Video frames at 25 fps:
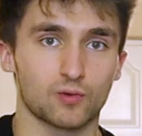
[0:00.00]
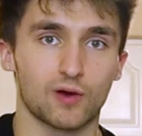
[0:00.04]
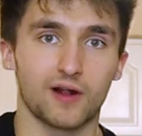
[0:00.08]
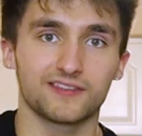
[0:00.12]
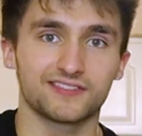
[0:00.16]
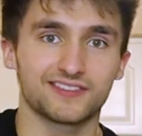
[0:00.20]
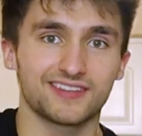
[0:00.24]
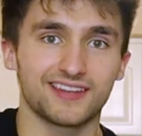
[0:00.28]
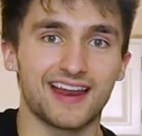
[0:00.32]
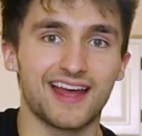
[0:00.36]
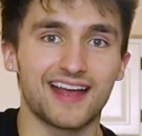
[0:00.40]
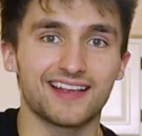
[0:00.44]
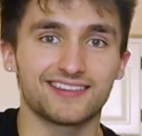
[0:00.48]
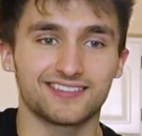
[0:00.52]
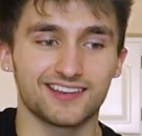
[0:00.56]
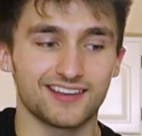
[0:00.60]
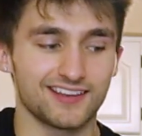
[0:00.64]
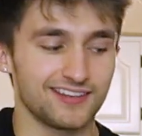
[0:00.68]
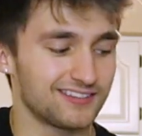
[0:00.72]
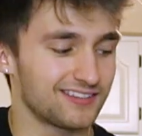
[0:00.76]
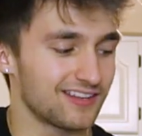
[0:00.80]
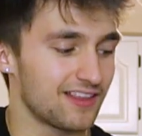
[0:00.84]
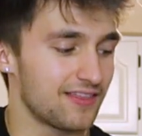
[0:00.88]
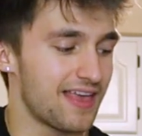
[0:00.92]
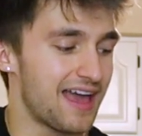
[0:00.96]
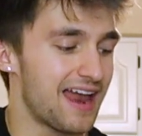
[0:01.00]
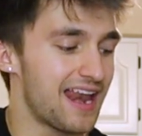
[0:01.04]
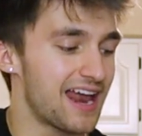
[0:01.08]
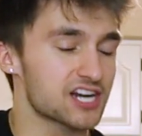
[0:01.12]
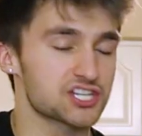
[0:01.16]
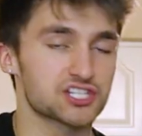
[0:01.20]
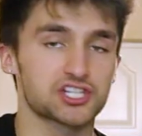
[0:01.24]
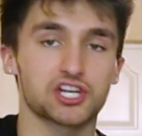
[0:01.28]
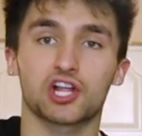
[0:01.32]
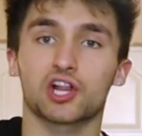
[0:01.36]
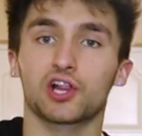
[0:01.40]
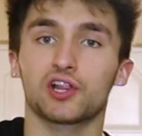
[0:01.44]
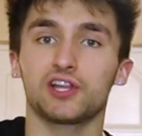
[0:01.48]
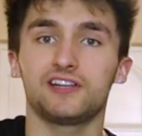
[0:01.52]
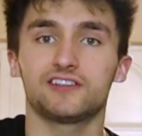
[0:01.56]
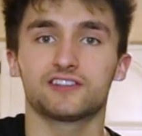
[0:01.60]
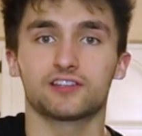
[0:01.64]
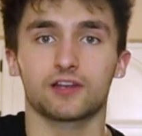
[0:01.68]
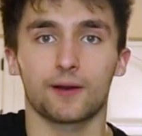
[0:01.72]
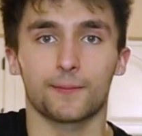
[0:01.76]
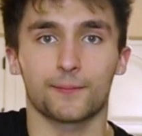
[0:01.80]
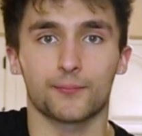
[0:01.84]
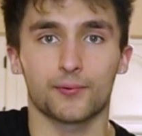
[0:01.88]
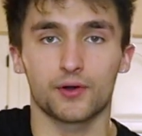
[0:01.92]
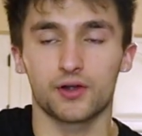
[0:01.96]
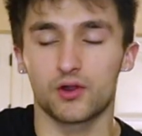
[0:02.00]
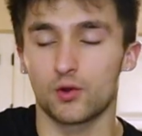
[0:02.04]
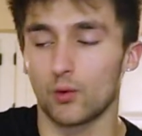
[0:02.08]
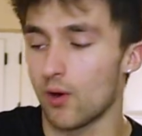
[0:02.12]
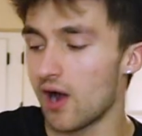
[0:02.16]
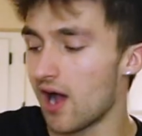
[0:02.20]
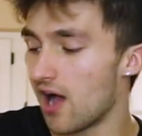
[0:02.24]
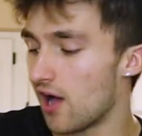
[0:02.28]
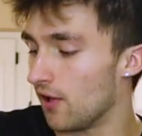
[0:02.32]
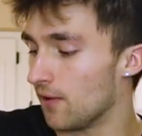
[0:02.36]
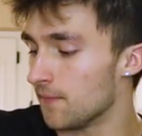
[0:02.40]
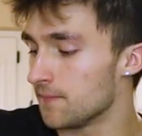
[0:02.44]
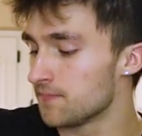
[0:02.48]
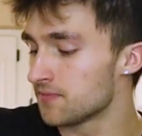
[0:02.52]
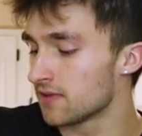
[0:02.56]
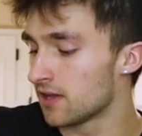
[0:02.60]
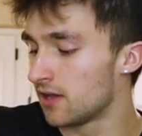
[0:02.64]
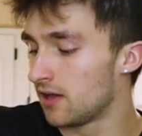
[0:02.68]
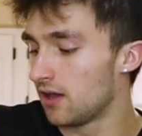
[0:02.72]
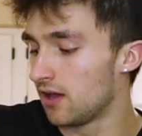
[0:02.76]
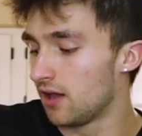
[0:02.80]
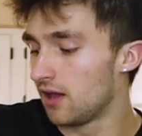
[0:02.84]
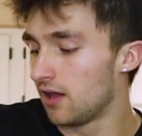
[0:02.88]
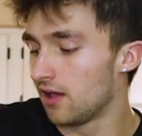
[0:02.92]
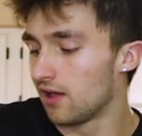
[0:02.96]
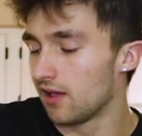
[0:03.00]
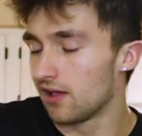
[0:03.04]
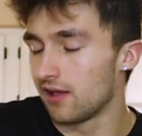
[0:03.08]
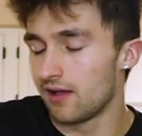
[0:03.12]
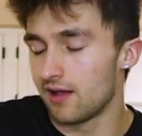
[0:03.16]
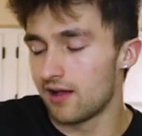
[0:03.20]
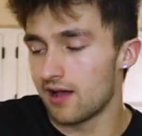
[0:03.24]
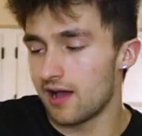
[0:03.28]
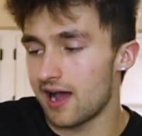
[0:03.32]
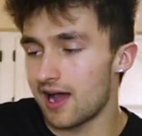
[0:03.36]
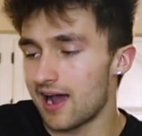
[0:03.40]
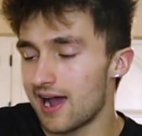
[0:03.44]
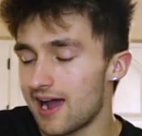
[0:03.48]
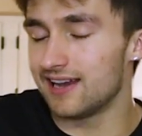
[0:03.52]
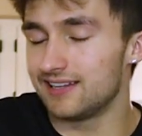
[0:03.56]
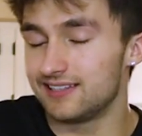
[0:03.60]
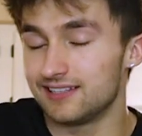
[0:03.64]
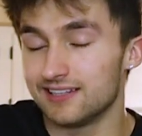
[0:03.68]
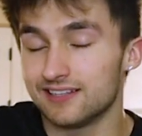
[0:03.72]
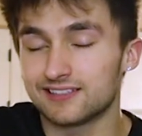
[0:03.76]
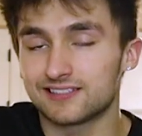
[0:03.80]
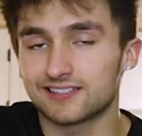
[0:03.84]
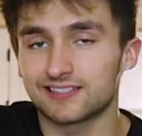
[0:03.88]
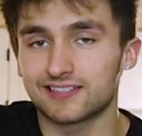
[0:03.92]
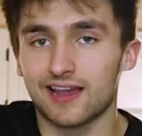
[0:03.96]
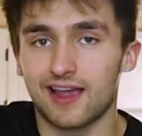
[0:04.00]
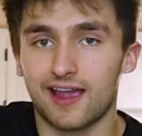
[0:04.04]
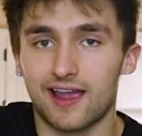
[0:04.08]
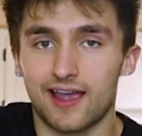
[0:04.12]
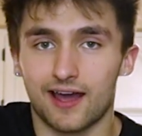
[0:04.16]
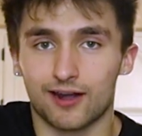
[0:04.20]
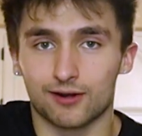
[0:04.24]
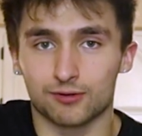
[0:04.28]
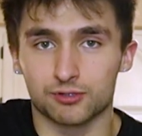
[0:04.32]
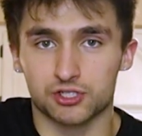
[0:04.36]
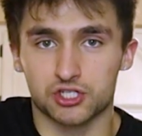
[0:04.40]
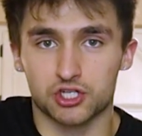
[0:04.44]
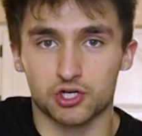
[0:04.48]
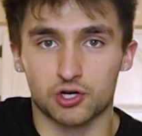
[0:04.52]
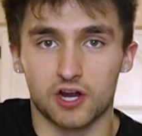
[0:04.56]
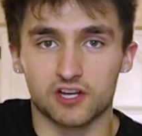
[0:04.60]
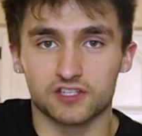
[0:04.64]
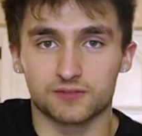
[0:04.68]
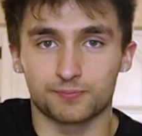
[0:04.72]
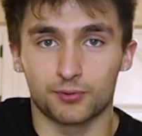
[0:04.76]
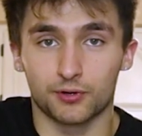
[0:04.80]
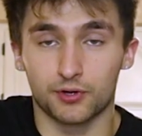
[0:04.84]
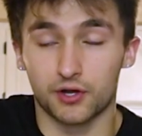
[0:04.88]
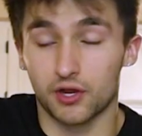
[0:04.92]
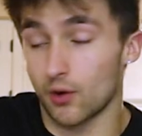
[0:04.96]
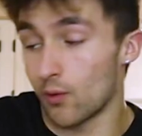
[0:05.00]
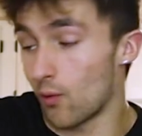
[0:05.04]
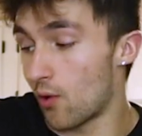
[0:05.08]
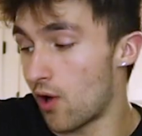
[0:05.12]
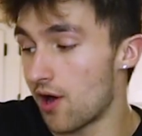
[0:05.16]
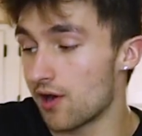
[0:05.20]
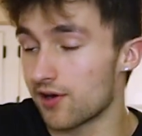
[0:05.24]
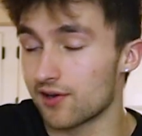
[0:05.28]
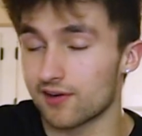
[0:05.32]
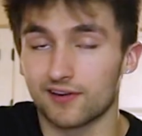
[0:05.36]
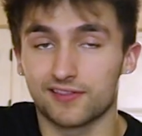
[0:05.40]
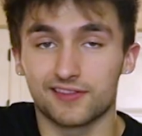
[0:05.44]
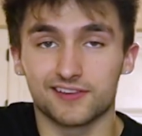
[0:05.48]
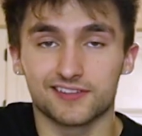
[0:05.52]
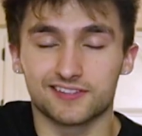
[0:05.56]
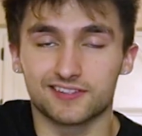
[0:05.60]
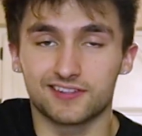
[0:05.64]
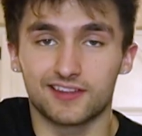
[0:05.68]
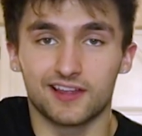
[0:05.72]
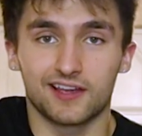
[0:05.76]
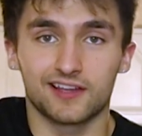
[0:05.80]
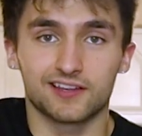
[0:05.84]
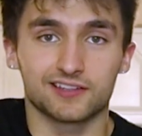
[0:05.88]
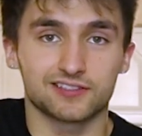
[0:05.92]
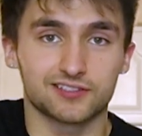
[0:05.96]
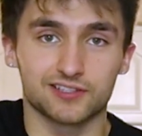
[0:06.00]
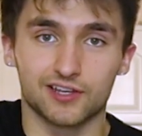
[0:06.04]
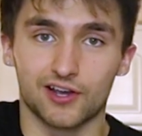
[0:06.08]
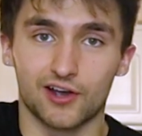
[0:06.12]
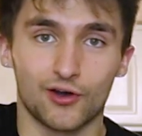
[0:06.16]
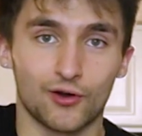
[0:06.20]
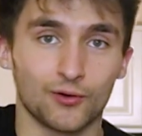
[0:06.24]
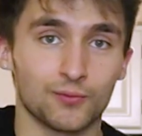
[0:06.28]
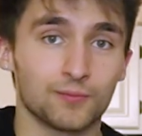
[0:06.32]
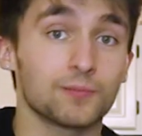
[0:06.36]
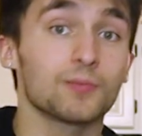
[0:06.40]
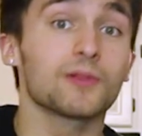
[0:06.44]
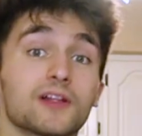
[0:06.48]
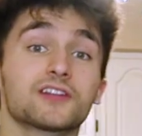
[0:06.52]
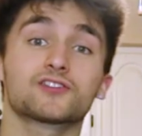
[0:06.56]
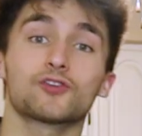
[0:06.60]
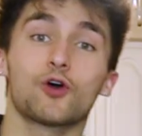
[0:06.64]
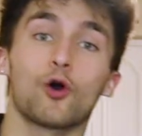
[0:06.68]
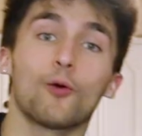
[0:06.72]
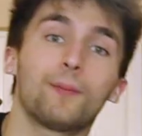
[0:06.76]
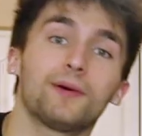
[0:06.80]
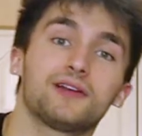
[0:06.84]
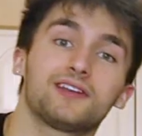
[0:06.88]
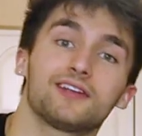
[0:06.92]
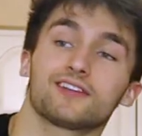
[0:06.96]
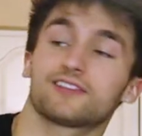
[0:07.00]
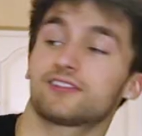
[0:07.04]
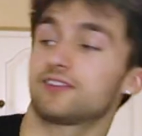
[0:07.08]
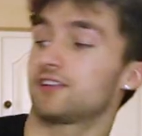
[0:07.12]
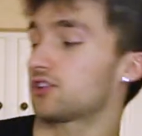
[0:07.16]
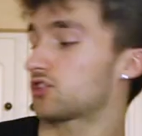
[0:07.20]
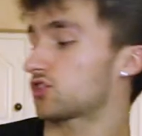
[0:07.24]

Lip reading: runs it as is, and that actually cleans it up pretty well. I did say I don't trust putting water in this thing, so let's hope it doesn't